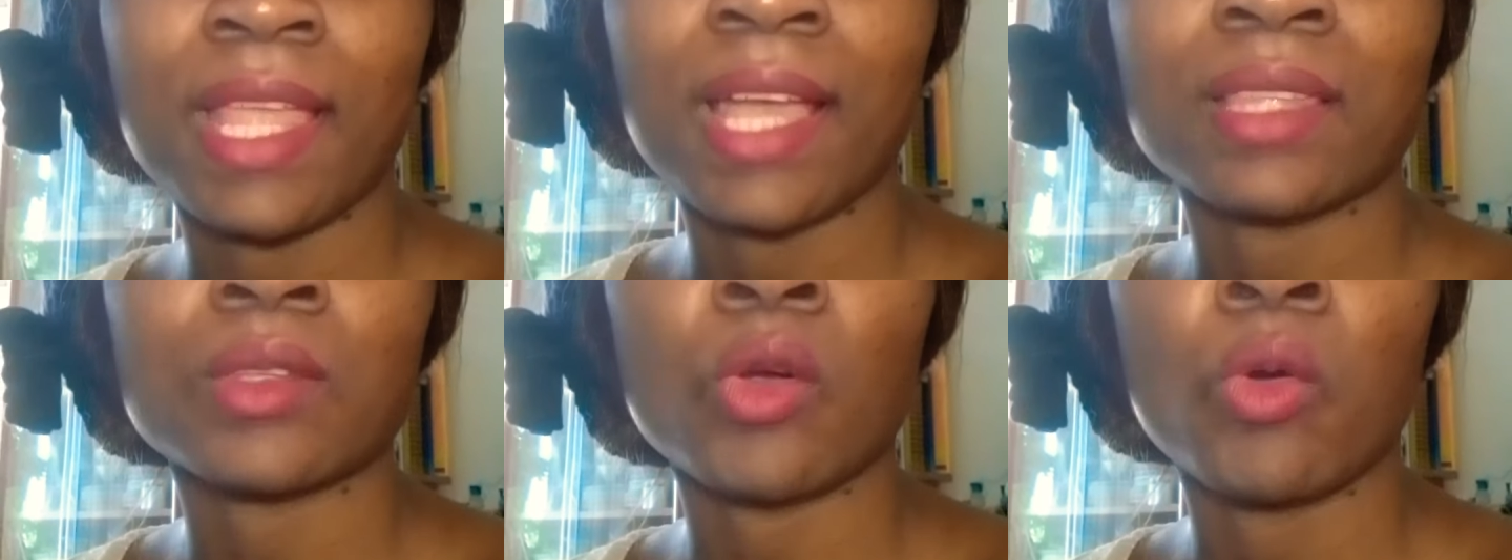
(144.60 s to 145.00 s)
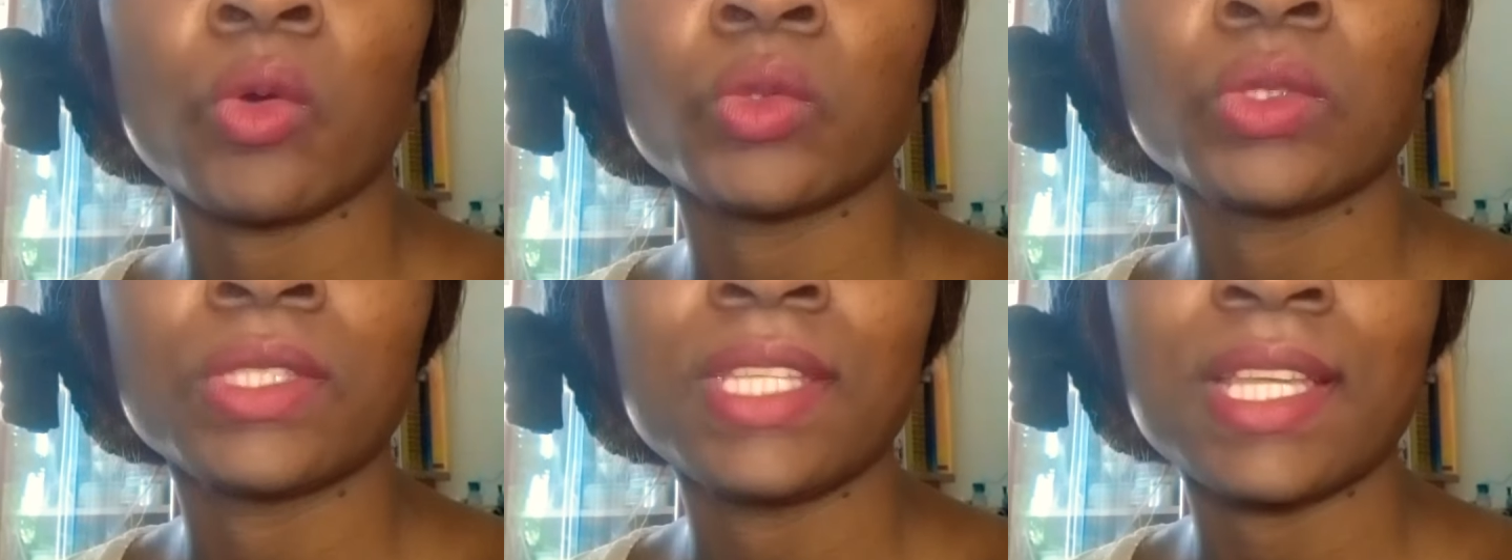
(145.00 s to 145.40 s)
that
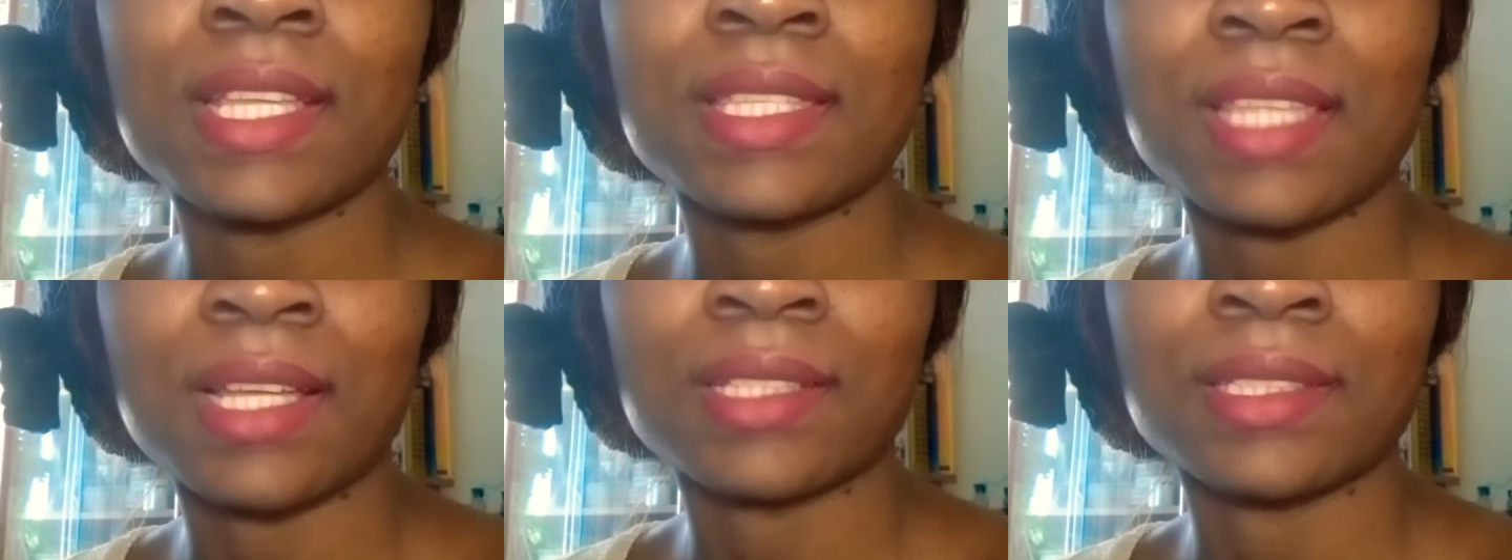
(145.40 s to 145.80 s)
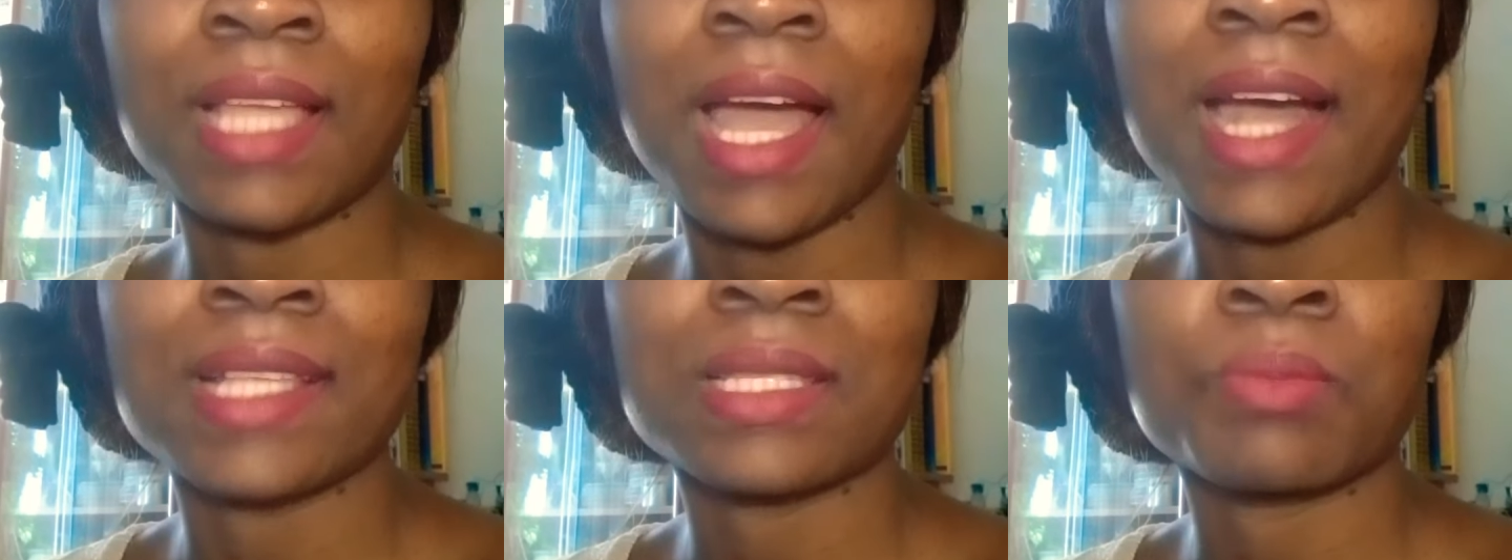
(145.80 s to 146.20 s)
all the data
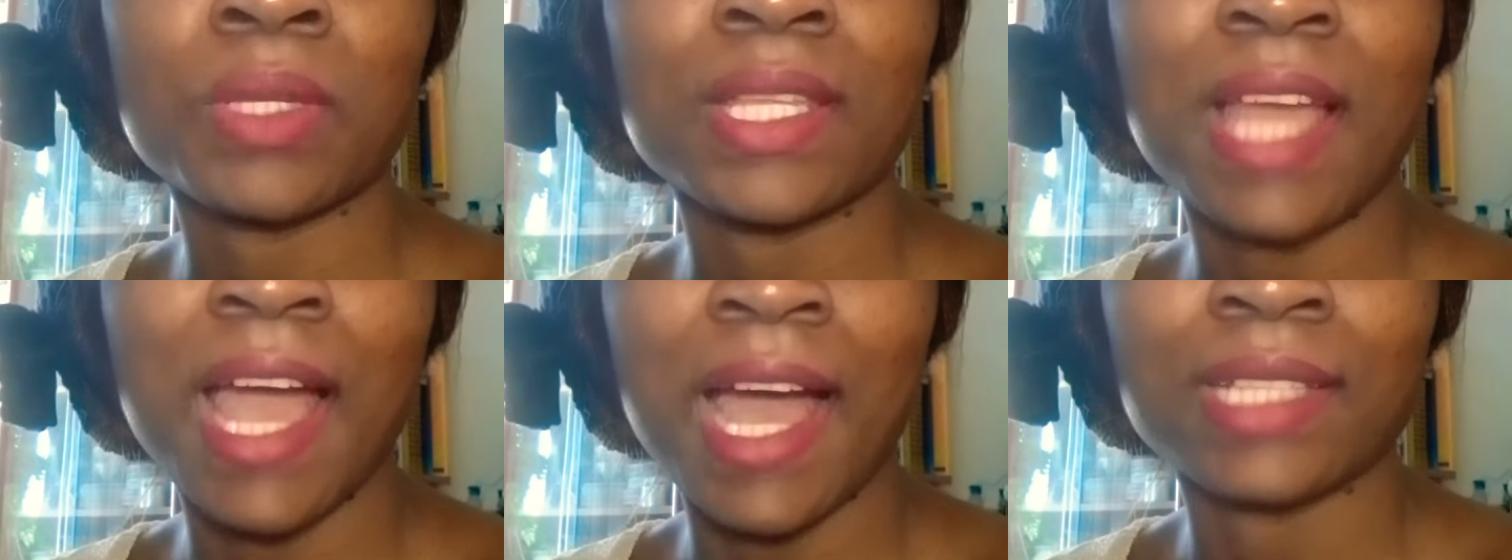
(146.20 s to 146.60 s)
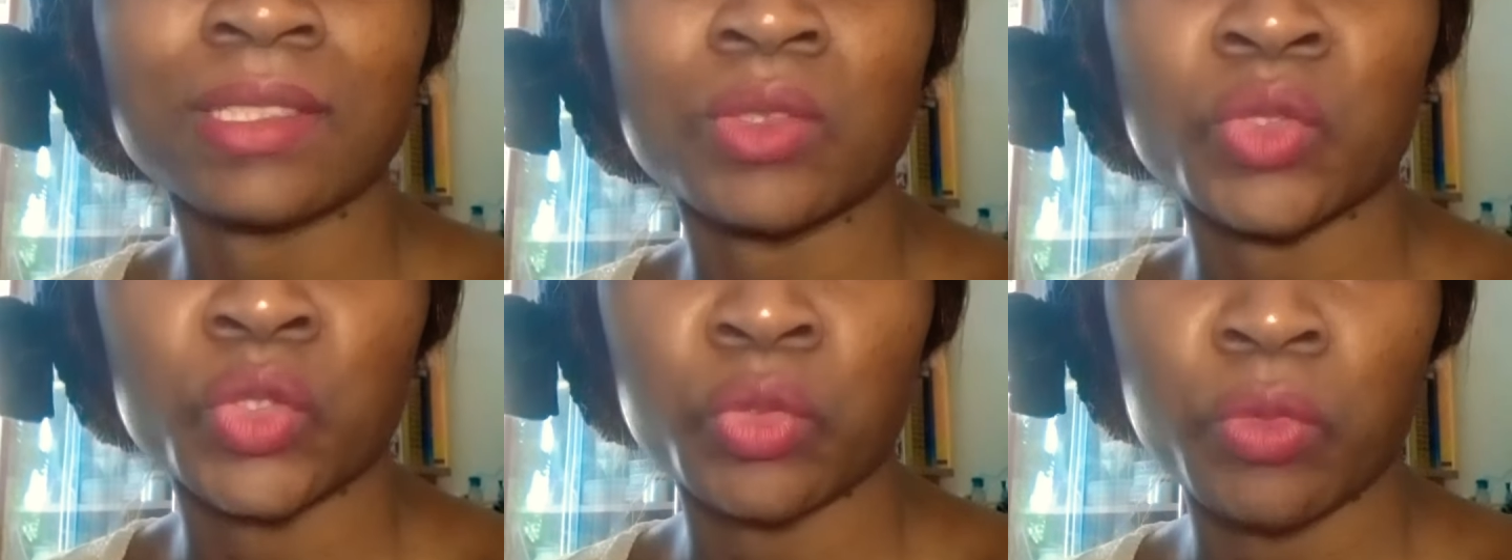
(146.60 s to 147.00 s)
that has been
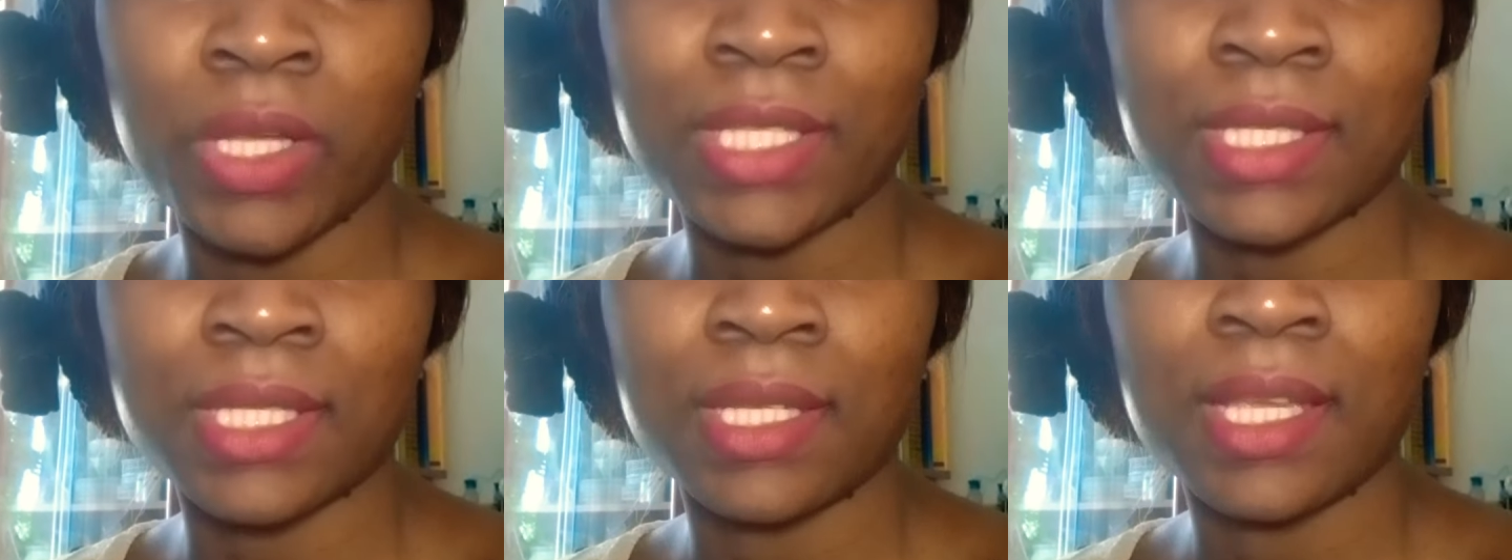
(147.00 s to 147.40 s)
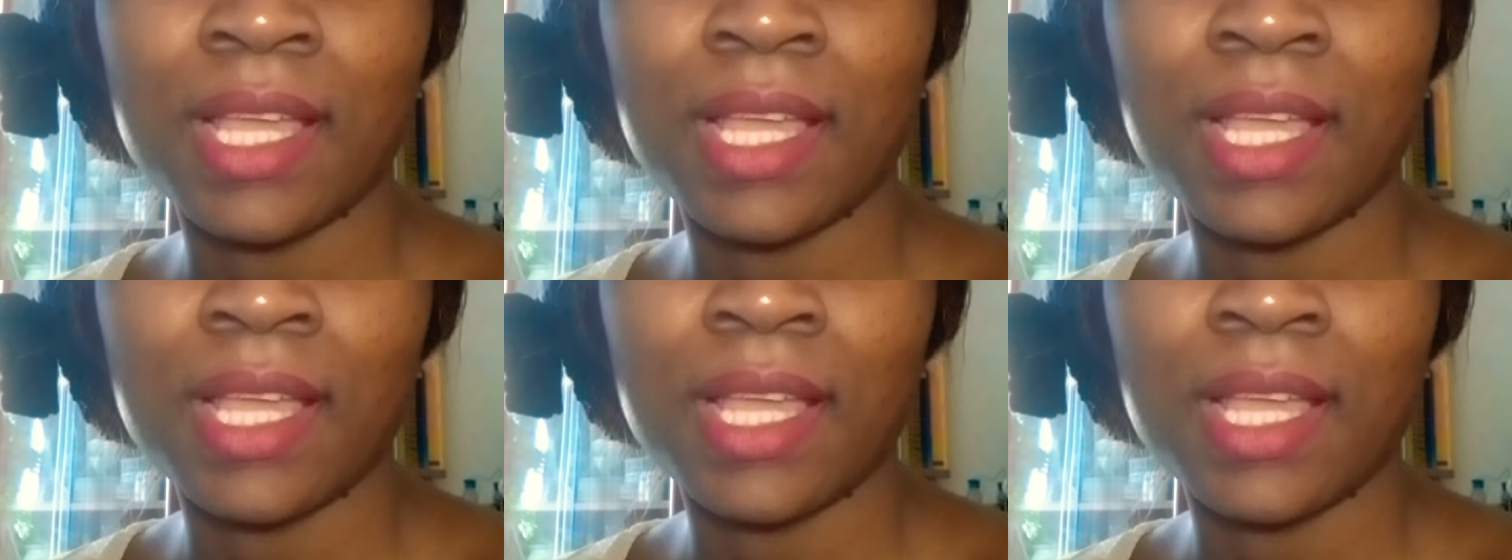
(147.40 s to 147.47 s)
added through it